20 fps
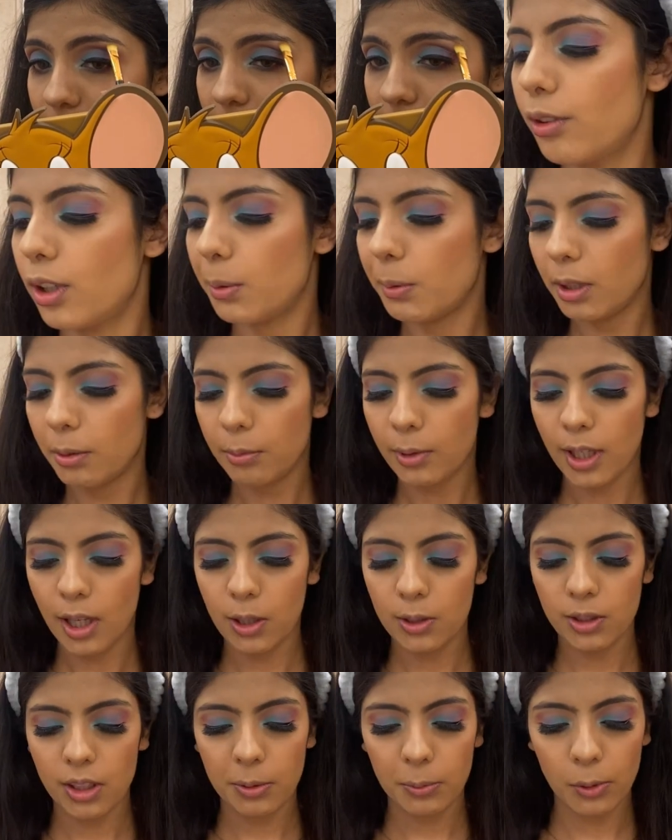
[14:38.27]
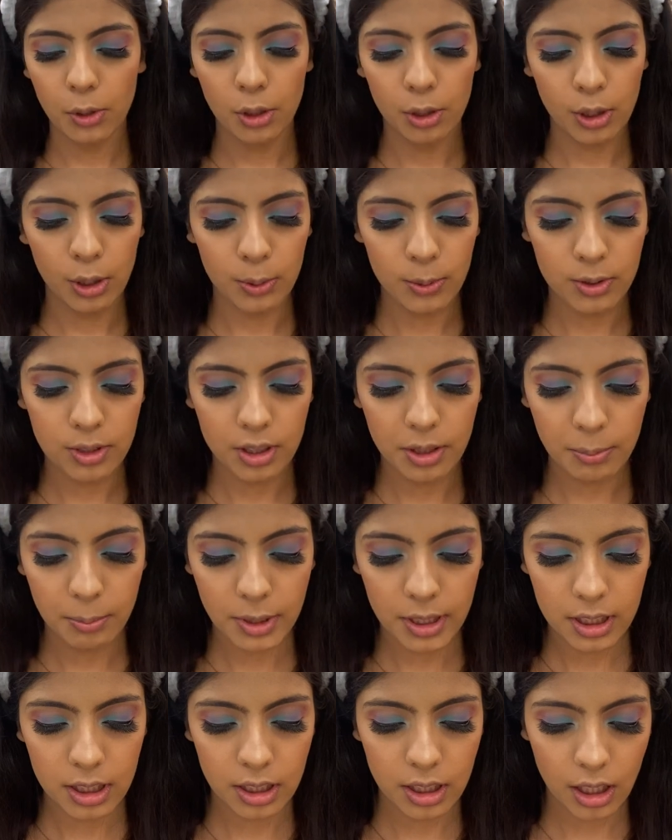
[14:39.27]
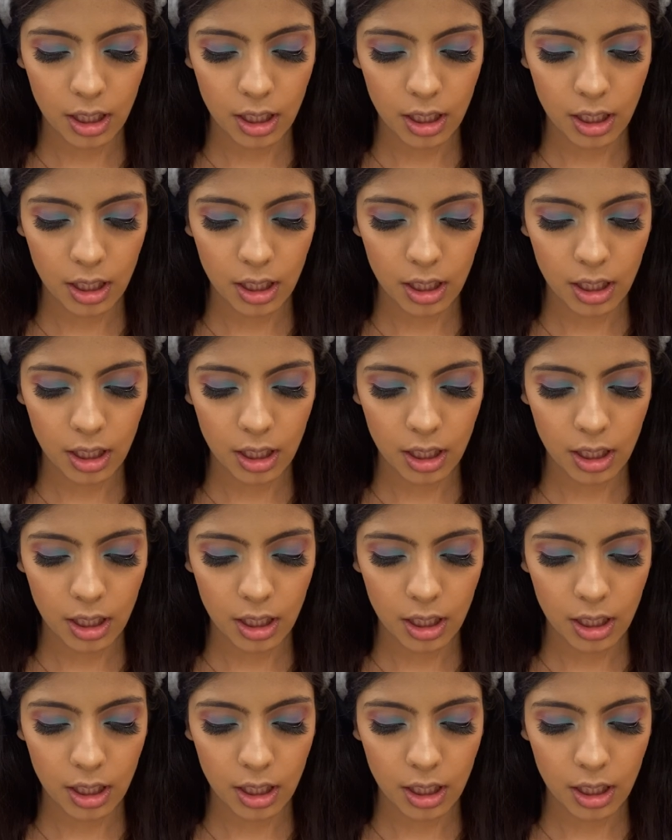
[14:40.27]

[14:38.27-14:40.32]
For my brows, I'm going to use the Mist